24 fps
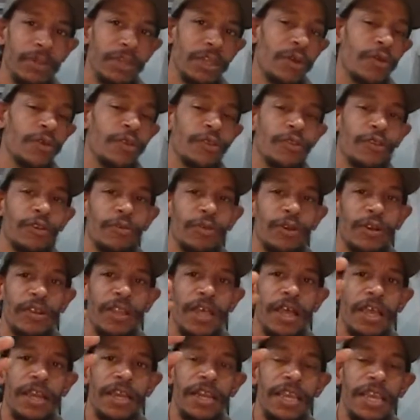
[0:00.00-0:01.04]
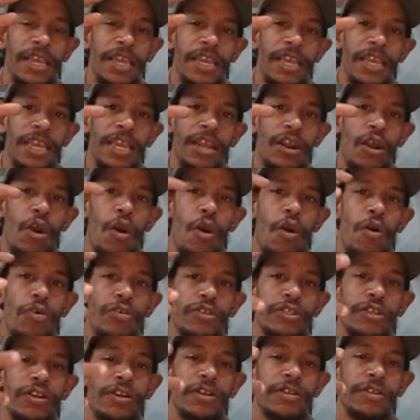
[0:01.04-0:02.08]
below the thermocline, it all
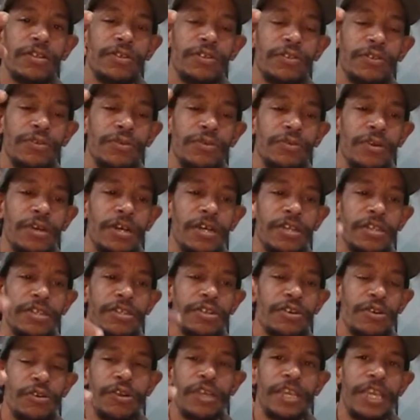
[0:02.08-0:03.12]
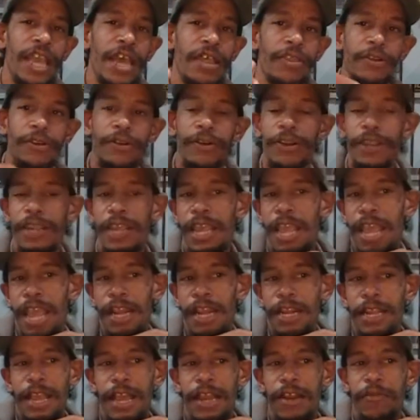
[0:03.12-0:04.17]
starts to stir together
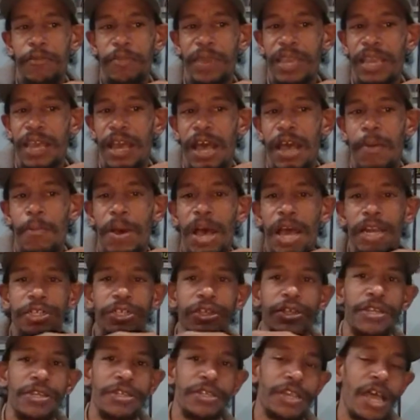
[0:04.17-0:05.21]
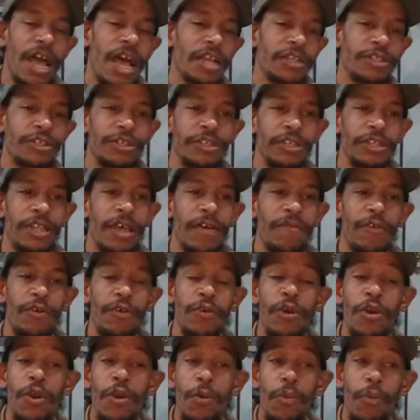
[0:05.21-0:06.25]
and kind of make a homogeneous oxygen
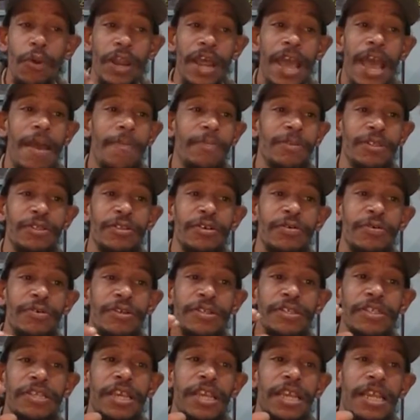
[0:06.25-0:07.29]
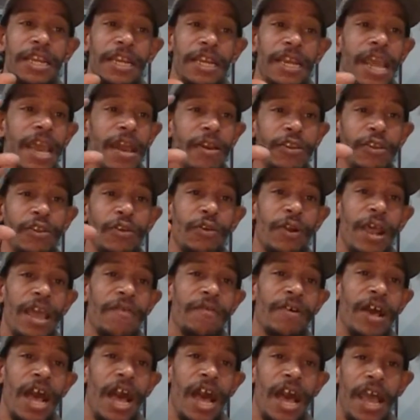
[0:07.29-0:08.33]
level. What happens though is now you don't
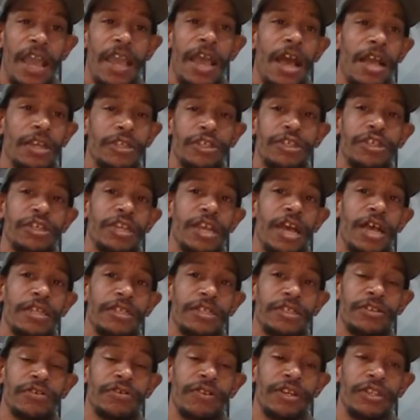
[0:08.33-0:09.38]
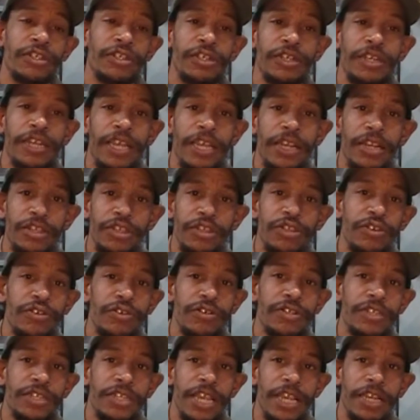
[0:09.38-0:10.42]
have a high oxygen concentration in a
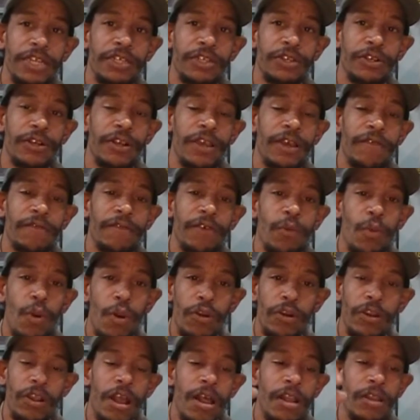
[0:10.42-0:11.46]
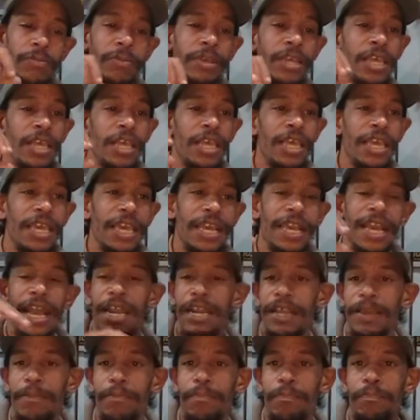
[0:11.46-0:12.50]
certain section of the water column. It
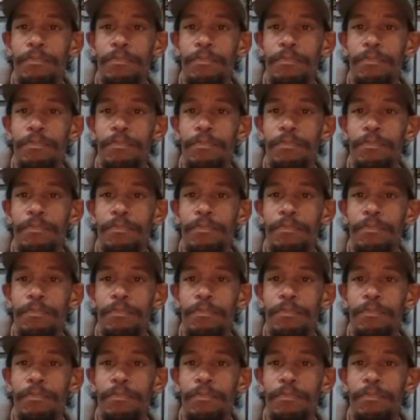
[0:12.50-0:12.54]
kind of